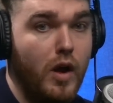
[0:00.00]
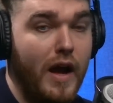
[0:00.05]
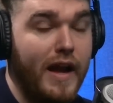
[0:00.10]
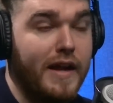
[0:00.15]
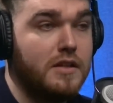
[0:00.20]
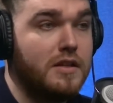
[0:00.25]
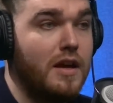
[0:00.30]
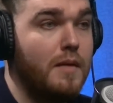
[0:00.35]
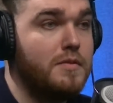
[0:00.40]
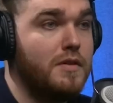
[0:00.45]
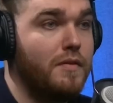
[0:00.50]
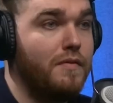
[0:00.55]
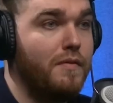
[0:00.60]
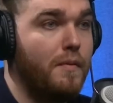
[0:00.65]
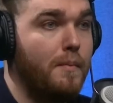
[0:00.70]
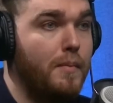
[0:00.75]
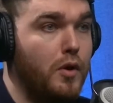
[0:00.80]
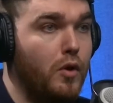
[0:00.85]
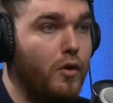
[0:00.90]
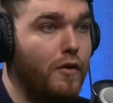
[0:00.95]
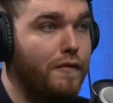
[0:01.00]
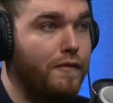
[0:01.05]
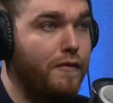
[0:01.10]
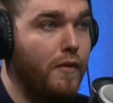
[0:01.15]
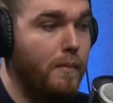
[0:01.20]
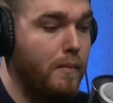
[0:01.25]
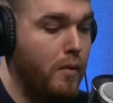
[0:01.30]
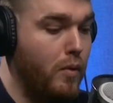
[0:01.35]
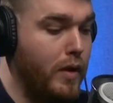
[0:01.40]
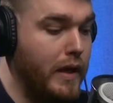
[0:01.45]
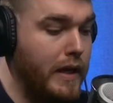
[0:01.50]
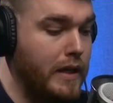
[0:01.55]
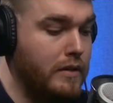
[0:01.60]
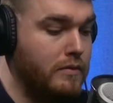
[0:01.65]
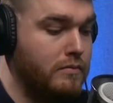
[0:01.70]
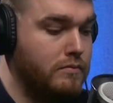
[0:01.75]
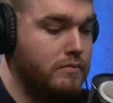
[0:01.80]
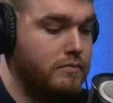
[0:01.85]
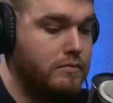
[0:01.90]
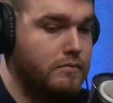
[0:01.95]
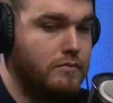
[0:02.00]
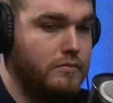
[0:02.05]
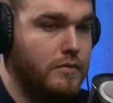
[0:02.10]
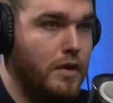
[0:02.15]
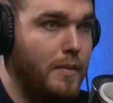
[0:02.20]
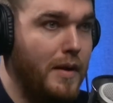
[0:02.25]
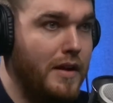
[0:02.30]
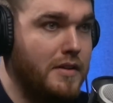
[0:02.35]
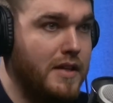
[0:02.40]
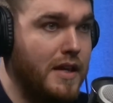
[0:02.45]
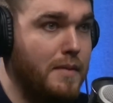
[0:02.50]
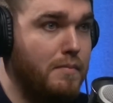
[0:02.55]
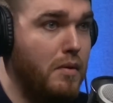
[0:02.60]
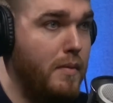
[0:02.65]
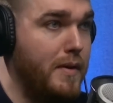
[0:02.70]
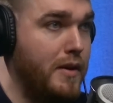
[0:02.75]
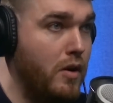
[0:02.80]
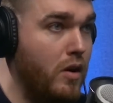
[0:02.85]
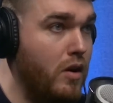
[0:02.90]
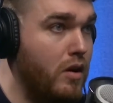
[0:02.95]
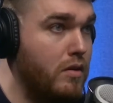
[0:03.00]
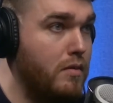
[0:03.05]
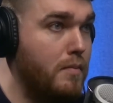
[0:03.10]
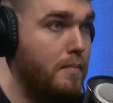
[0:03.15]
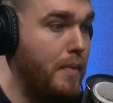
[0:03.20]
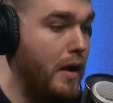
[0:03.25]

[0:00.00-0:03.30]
In terms of pure footballing ability, probably not.